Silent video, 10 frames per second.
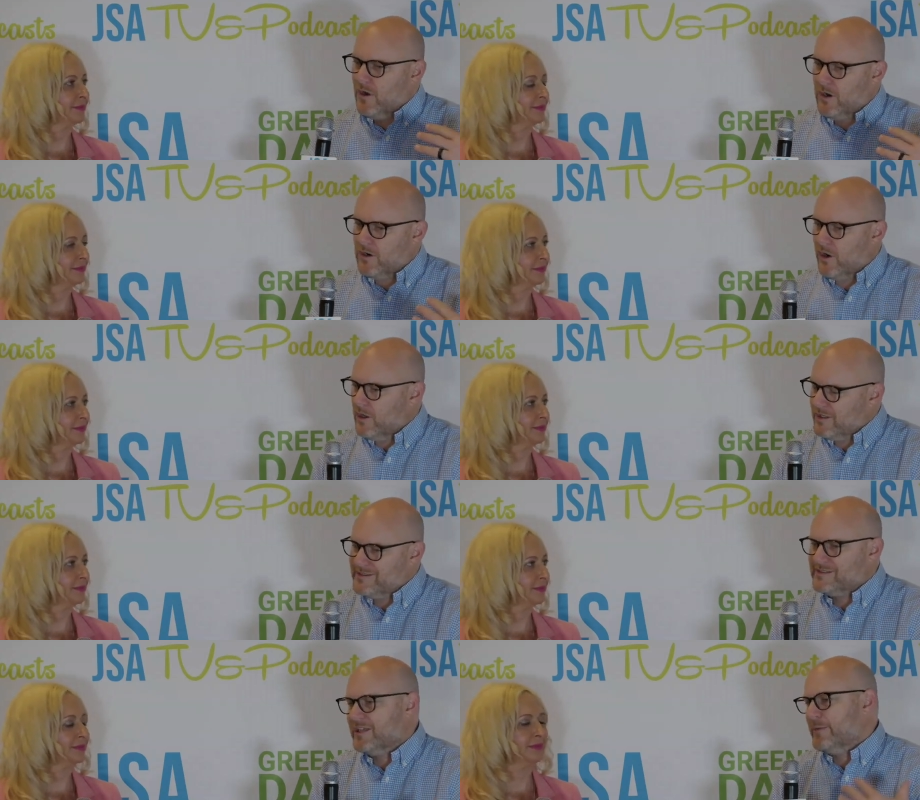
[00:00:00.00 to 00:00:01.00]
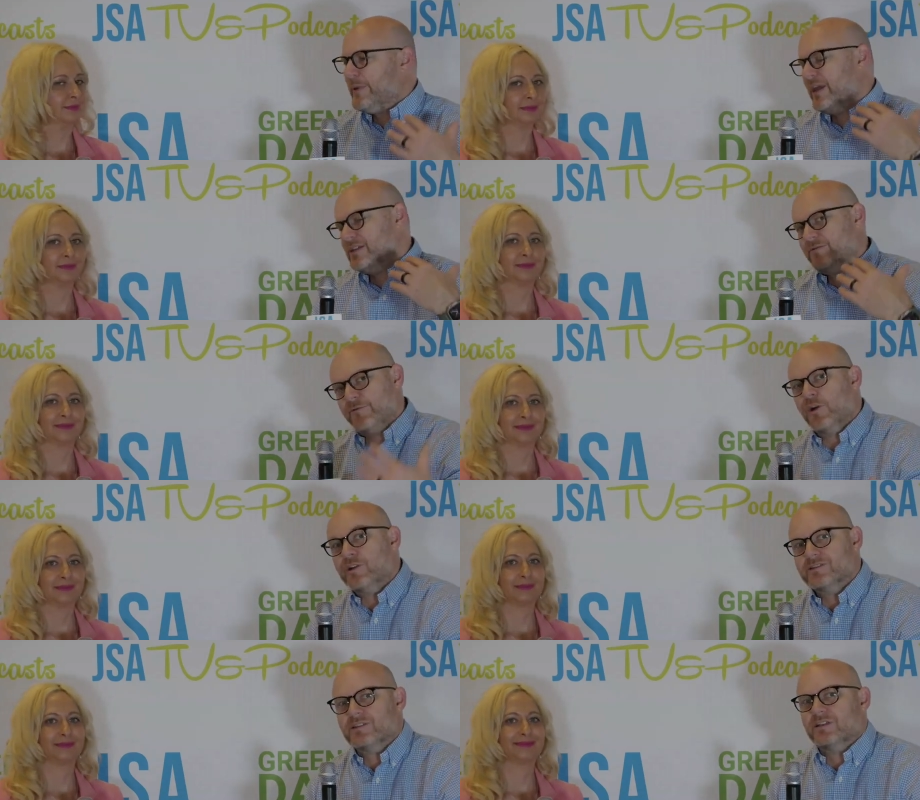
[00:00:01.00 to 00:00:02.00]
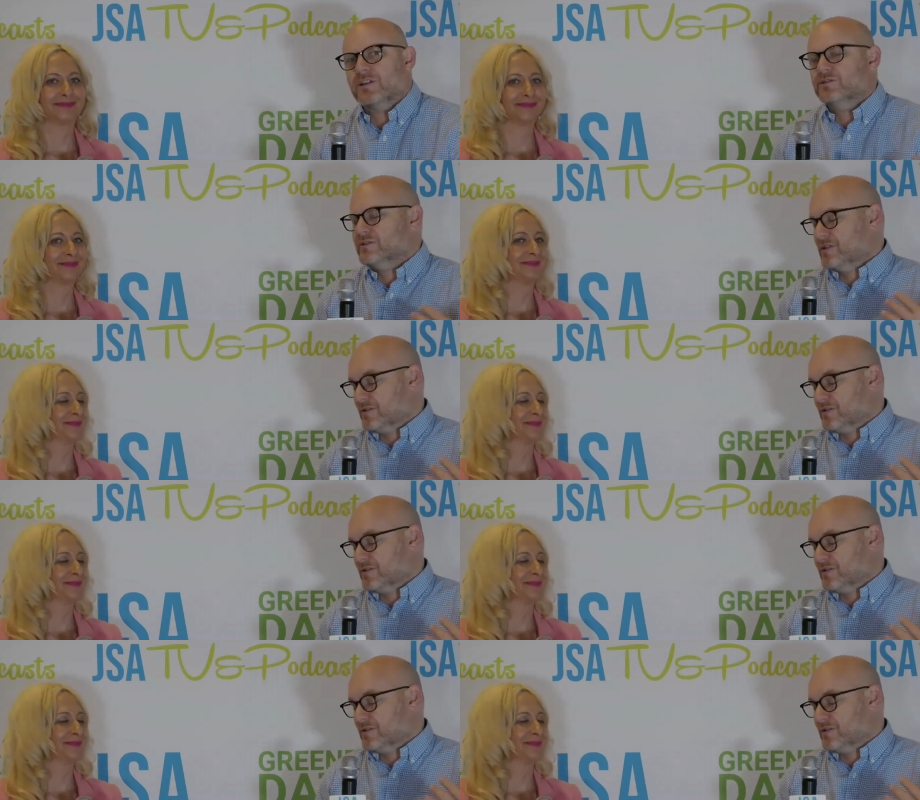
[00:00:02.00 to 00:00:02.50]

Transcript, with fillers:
Speaker 1: are all on the same page, focused on those.